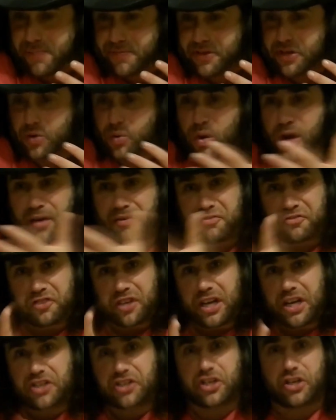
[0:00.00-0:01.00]
the
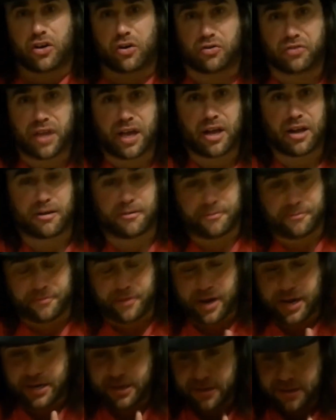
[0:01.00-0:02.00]
UFC. She knows how to
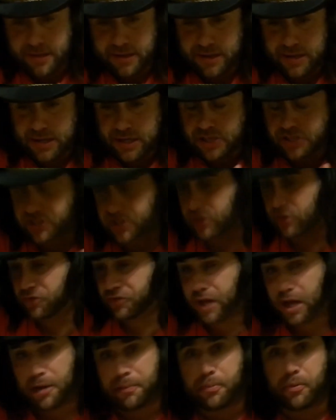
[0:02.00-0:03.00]
fight. She knows
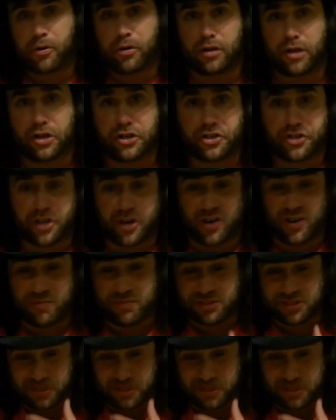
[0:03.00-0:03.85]
how to put on a show, but